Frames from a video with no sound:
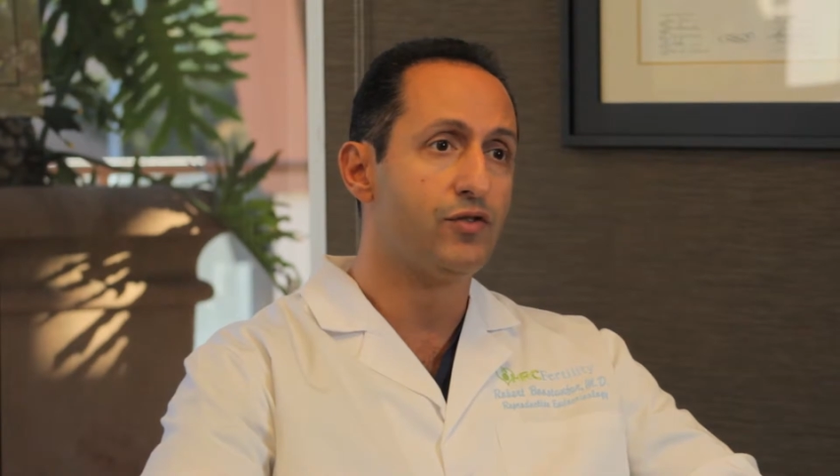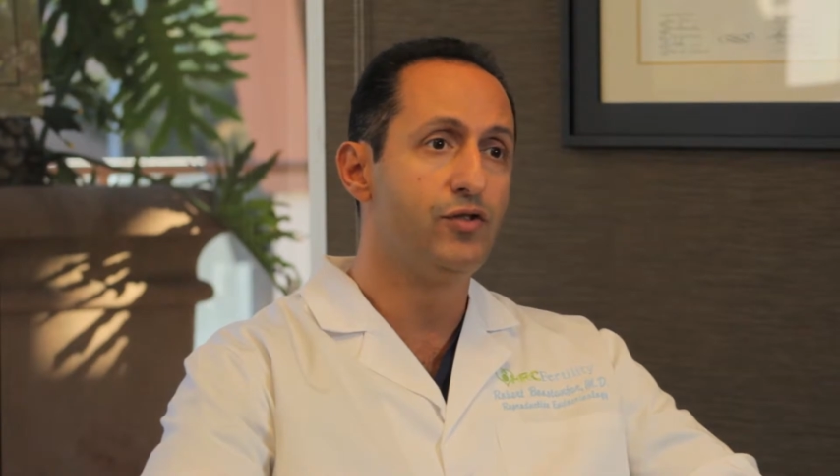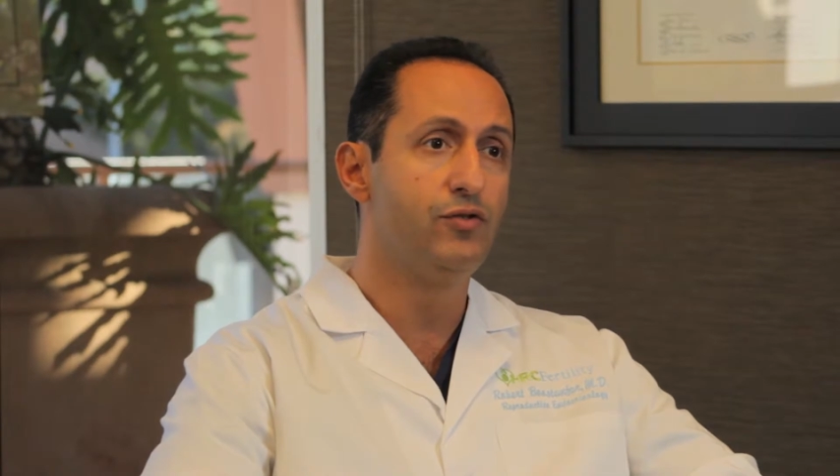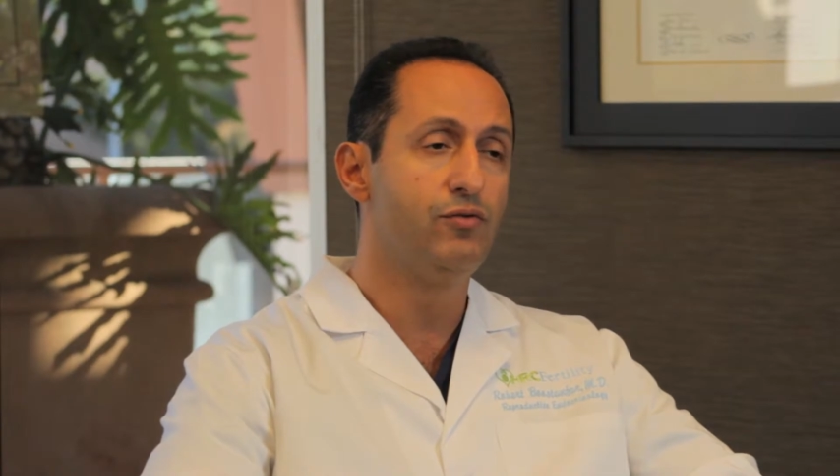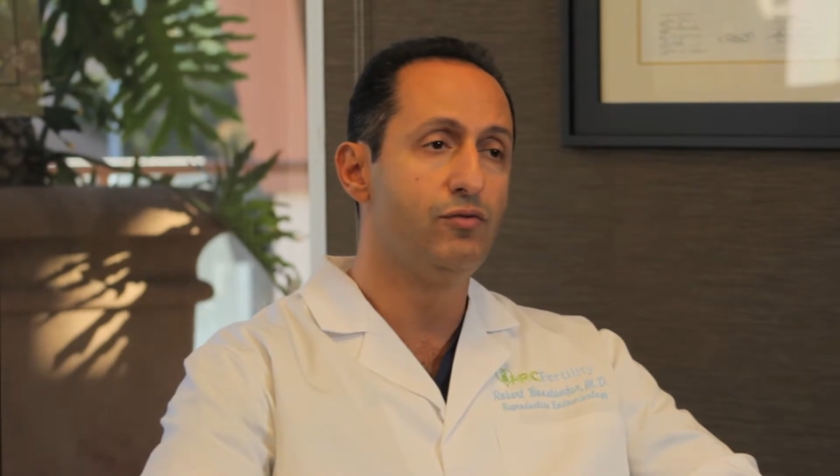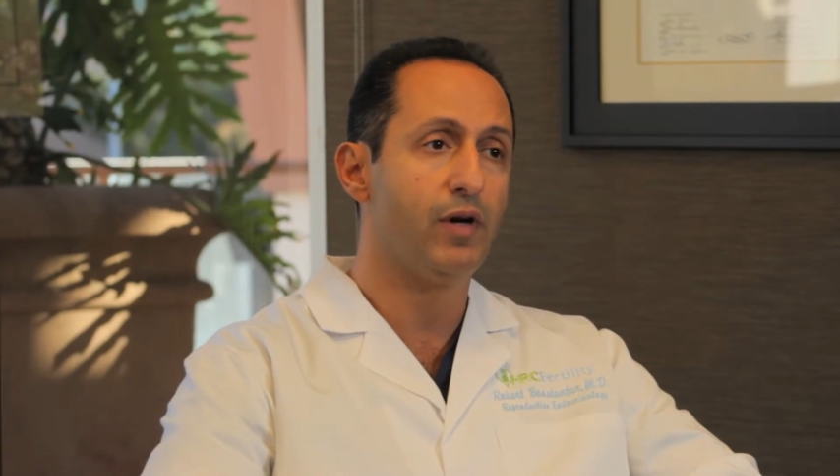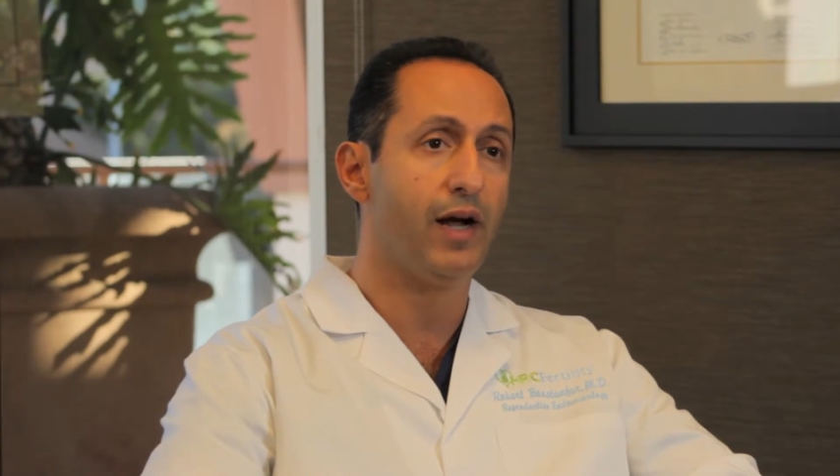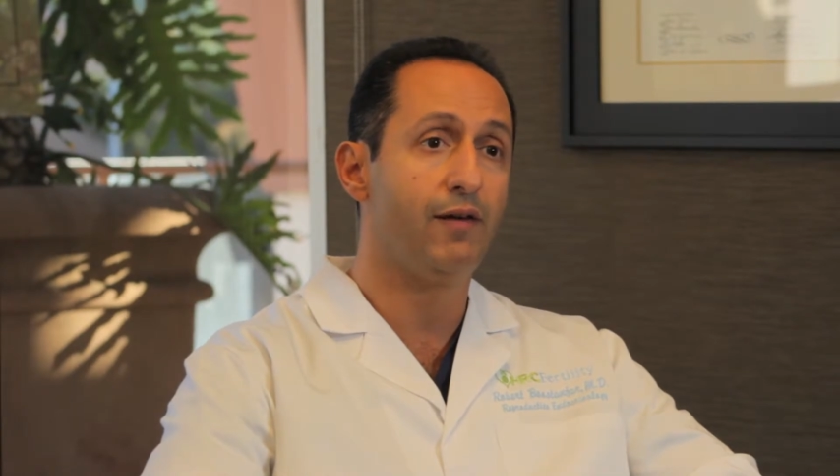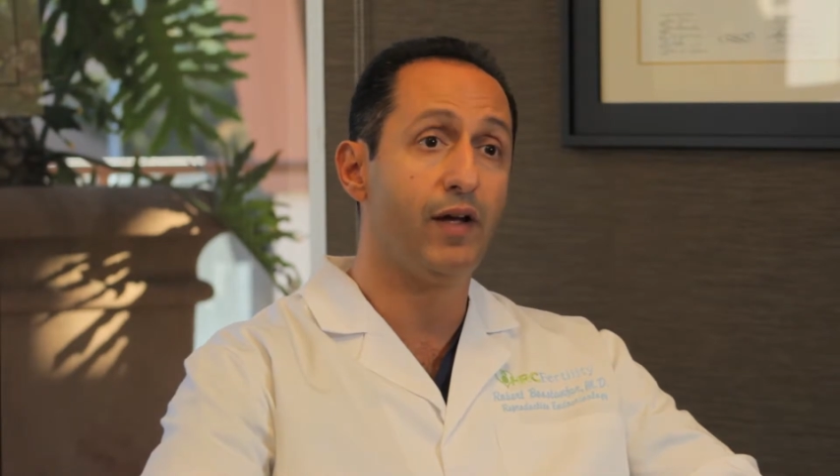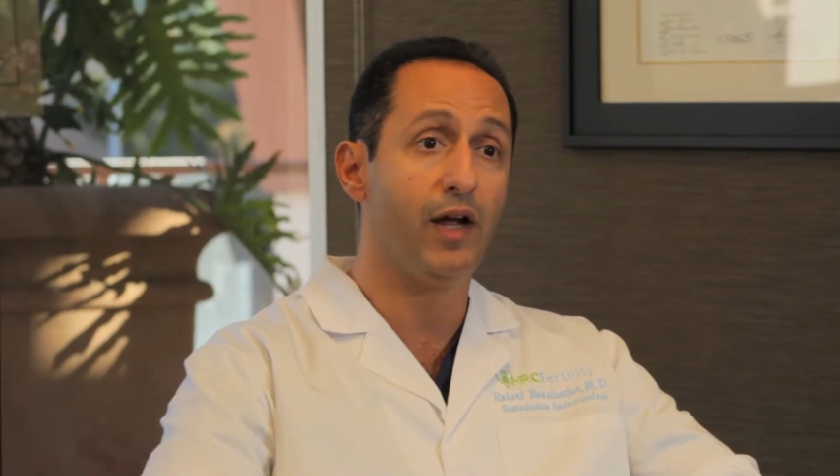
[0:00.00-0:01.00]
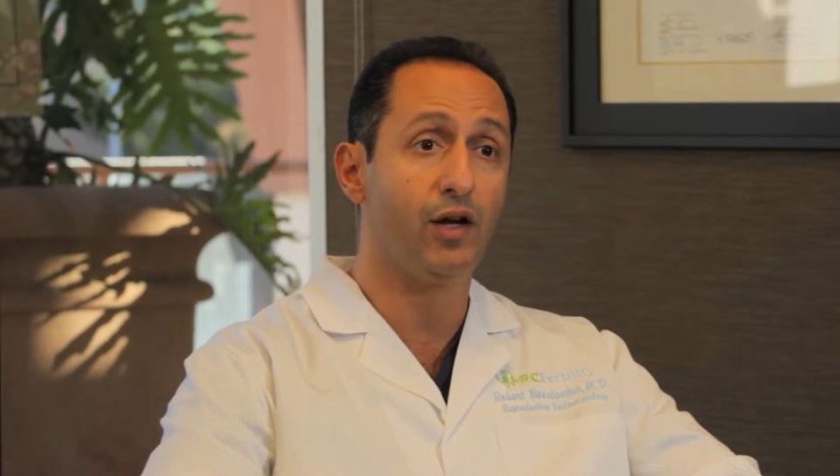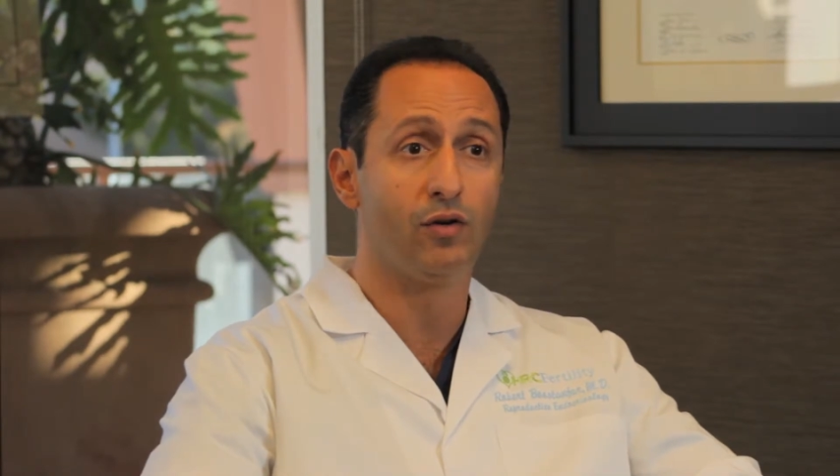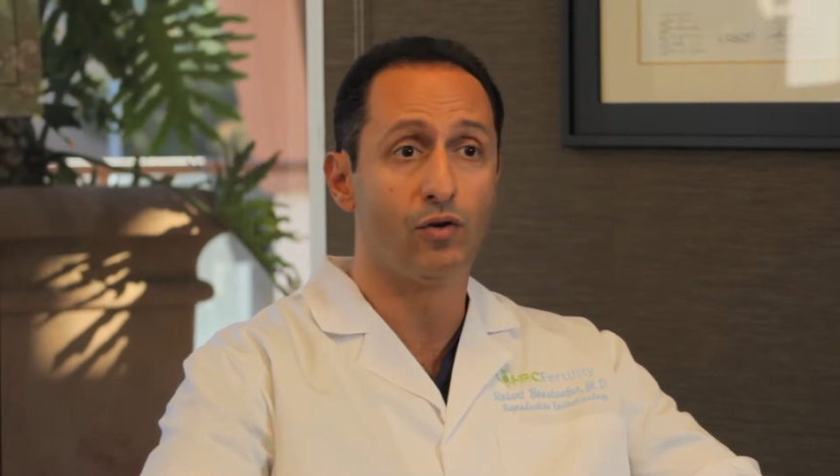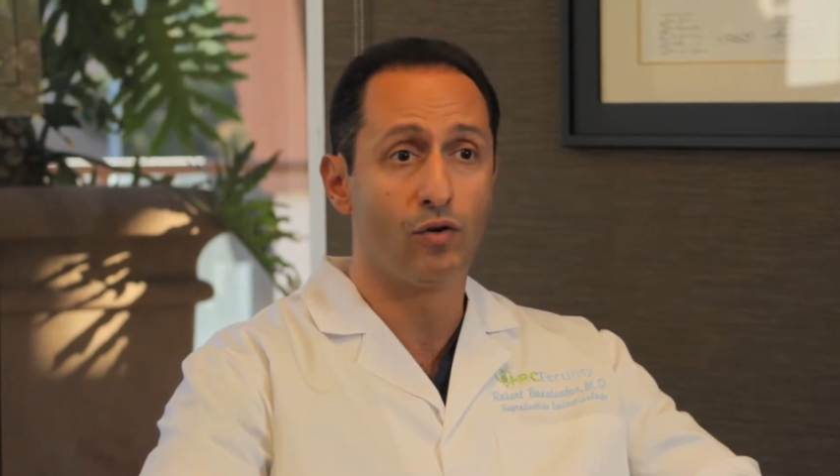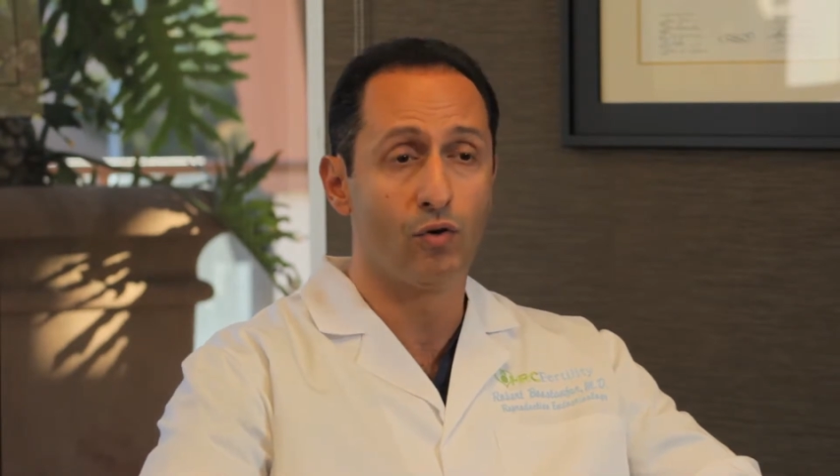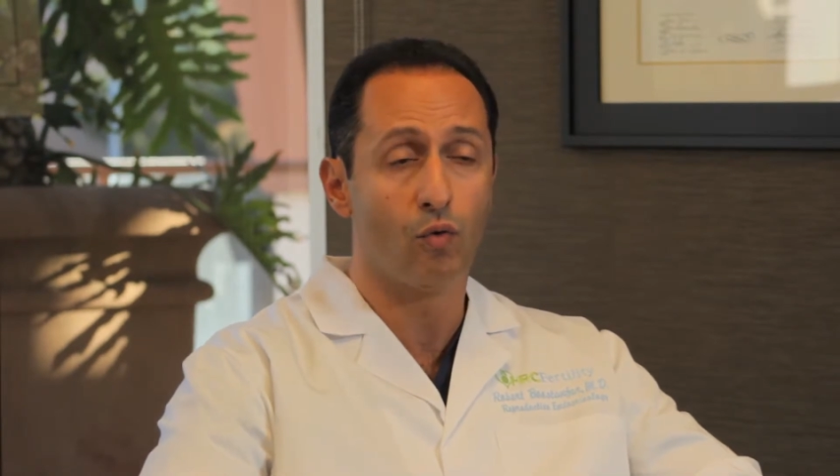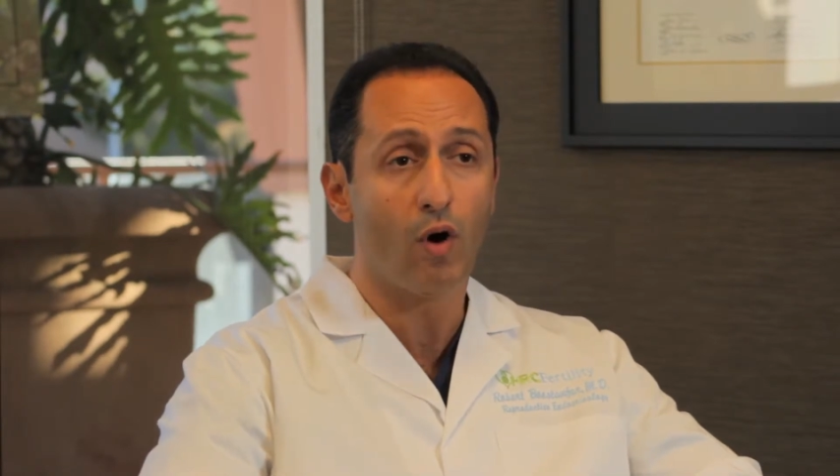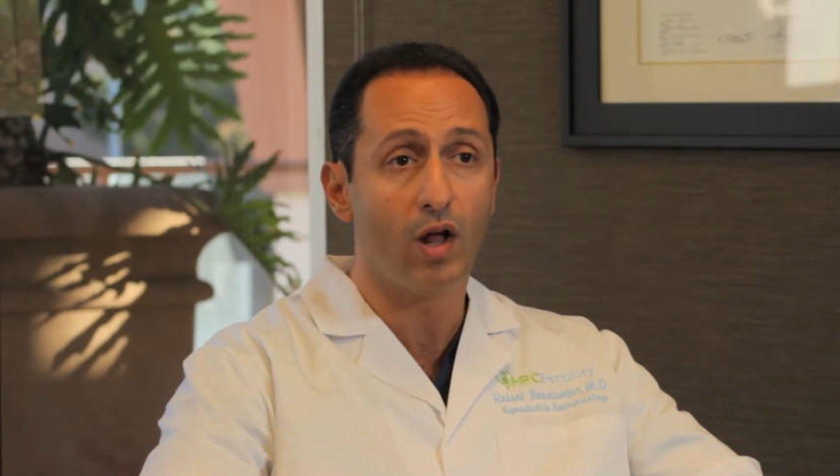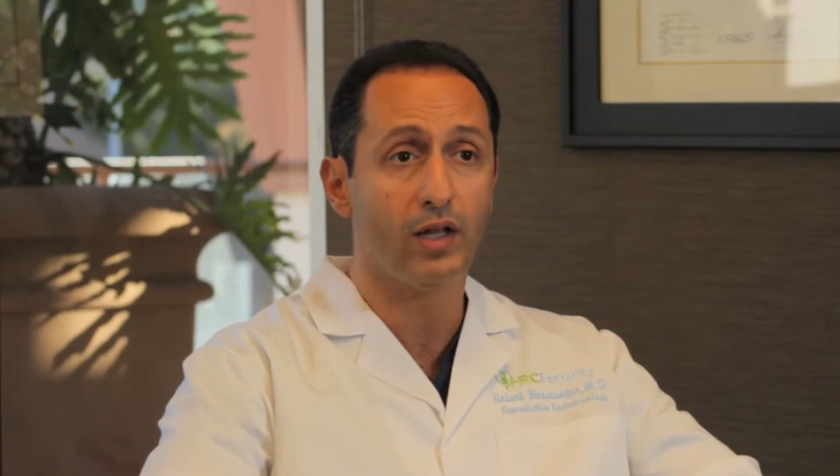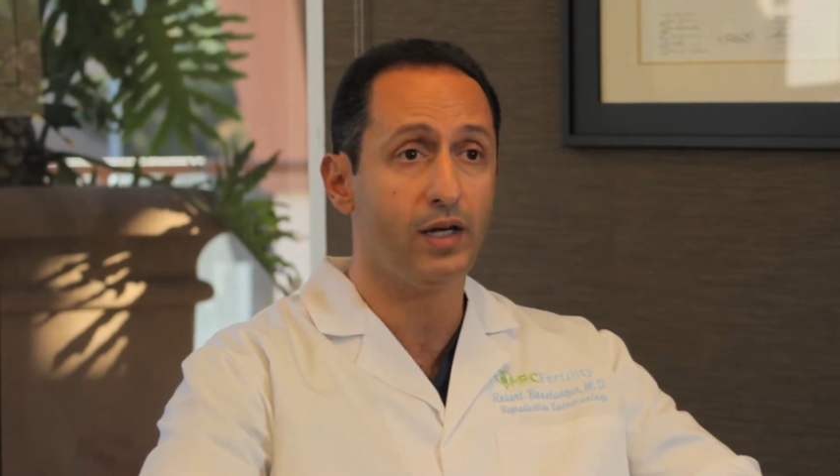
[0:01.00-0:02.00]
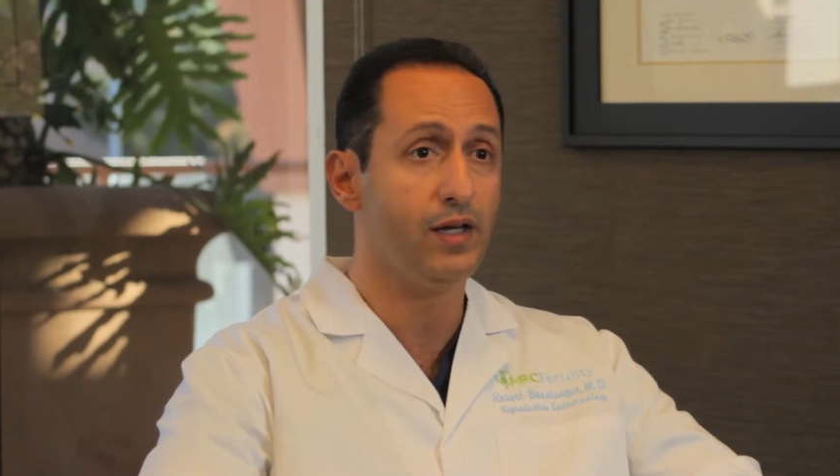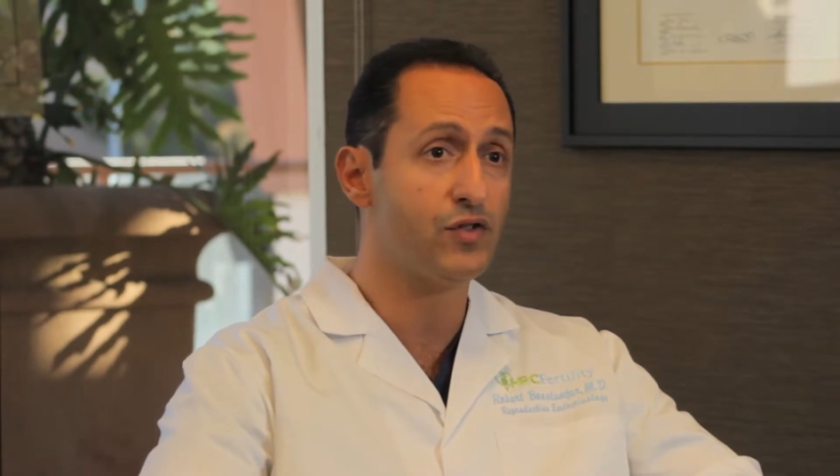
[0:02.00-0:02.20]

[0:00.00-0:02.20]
to have a quality